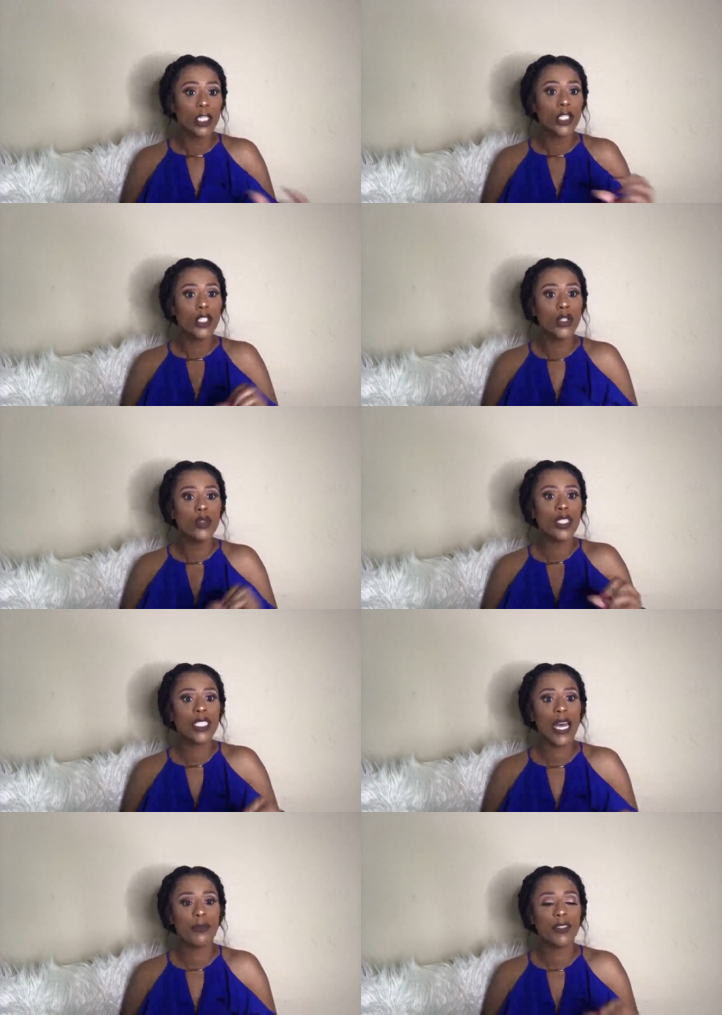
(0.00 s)
You
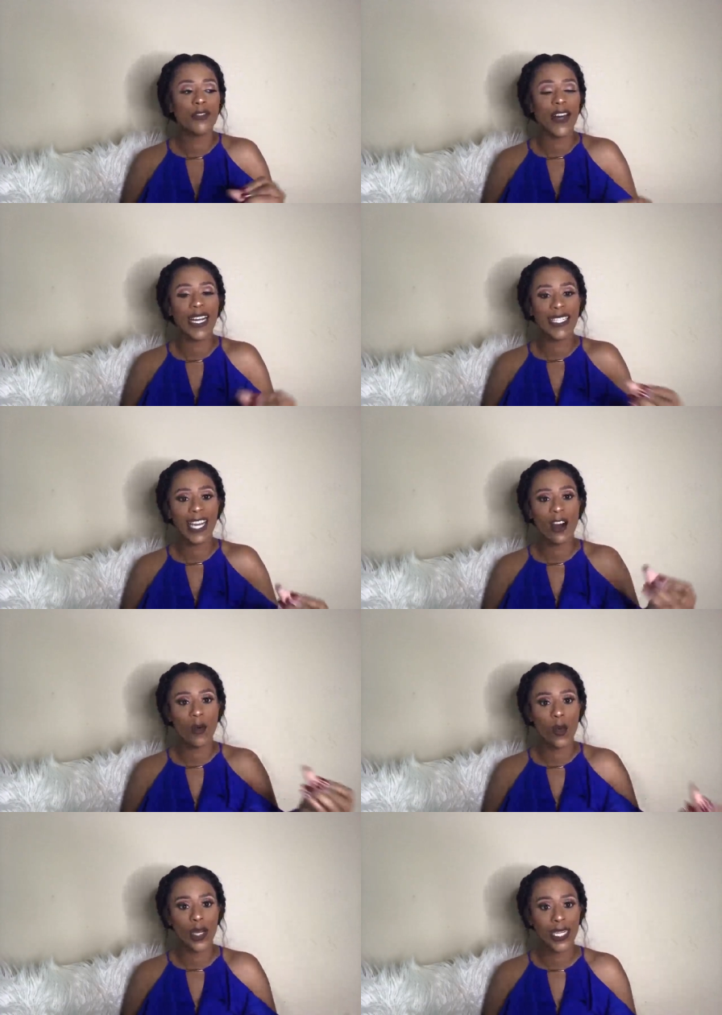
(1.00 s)
just have to find
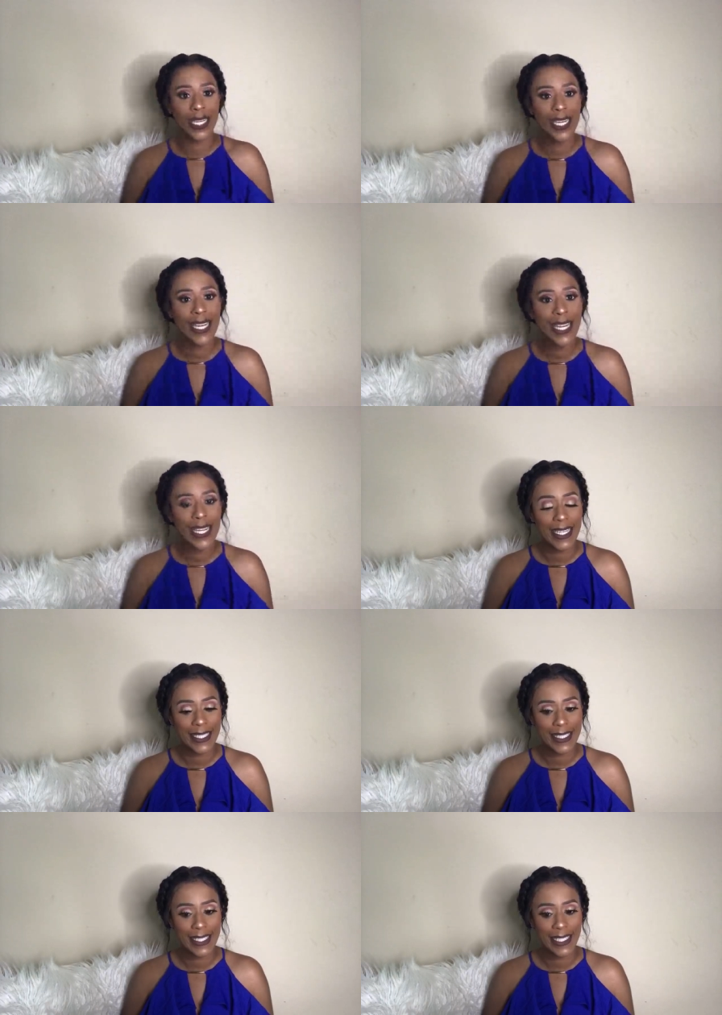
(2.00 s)
out what it is.
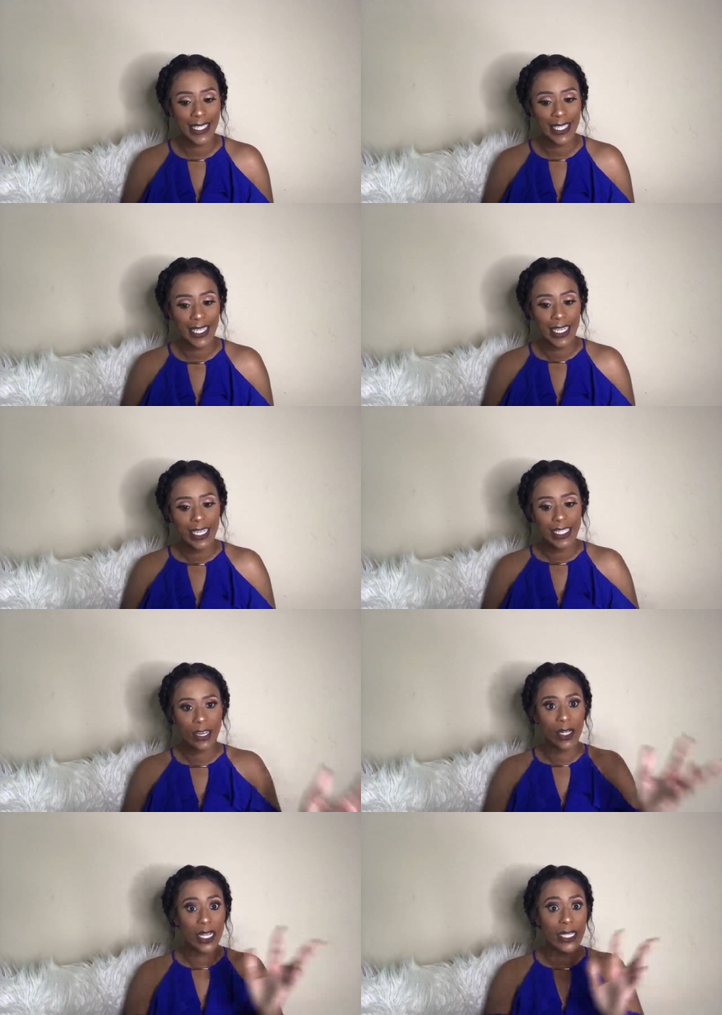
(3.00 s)

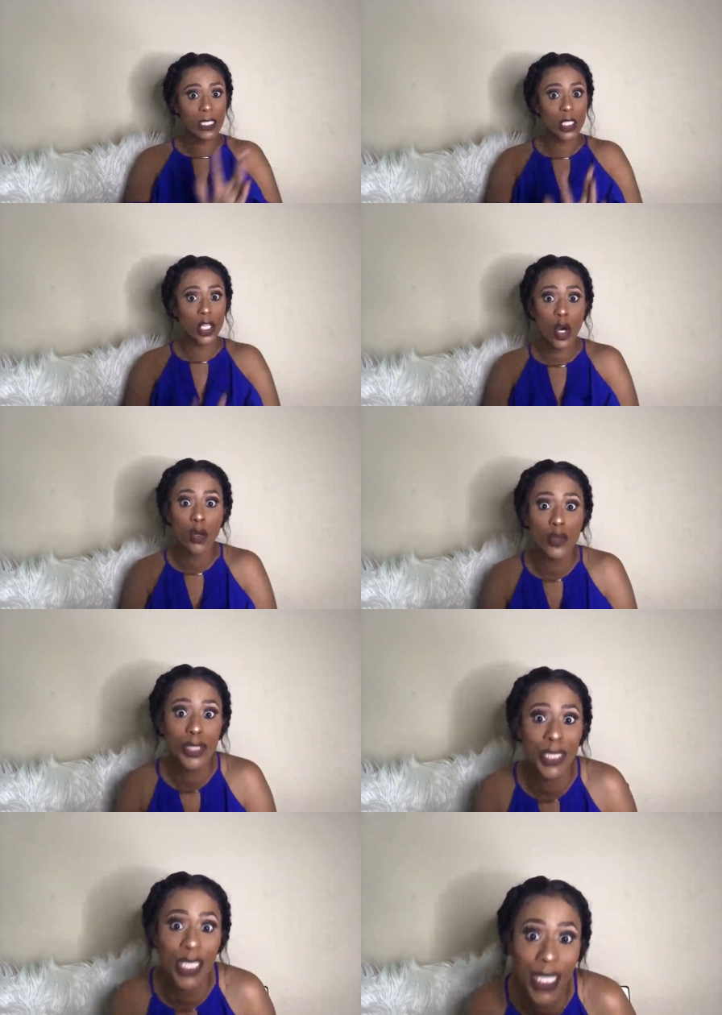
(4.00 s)
Now let's go
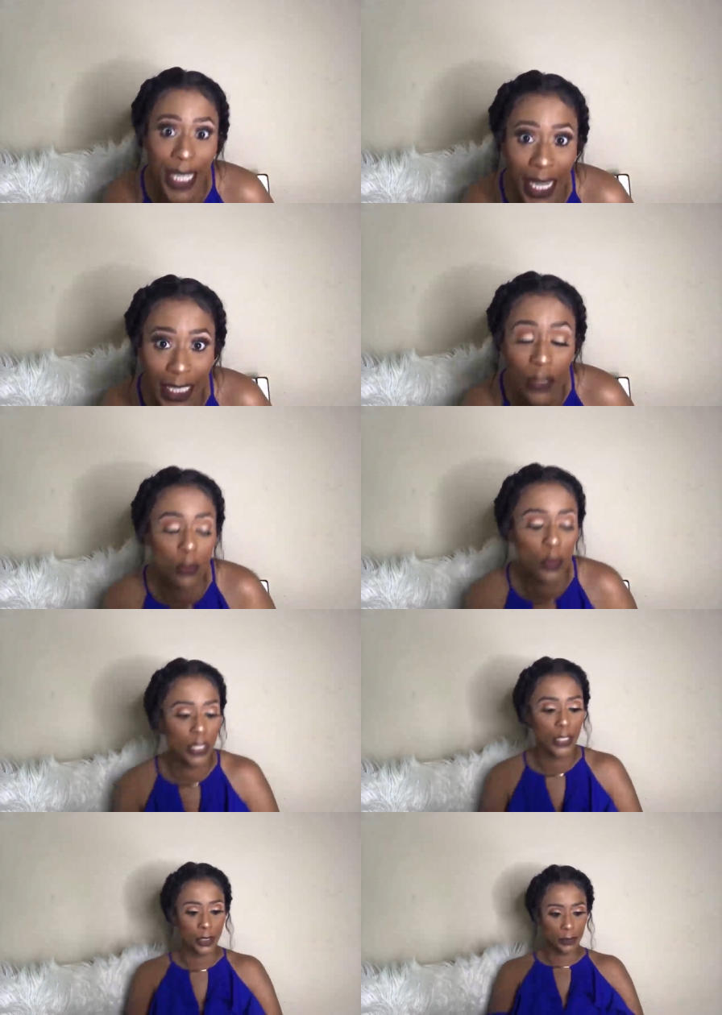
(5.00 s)
to the next
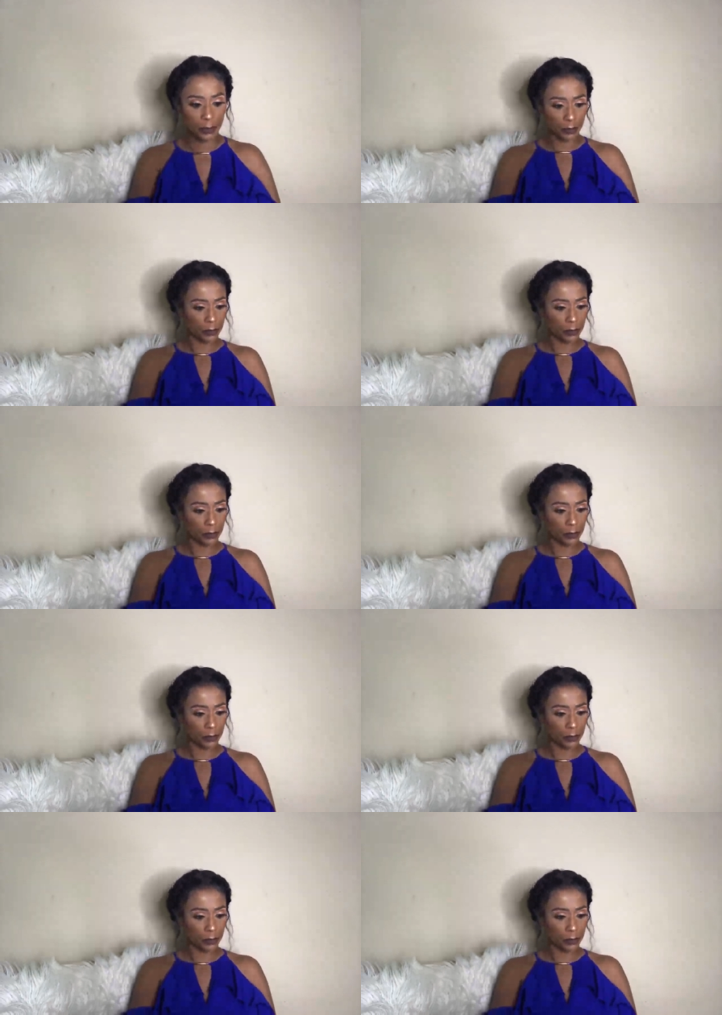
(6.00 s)
word.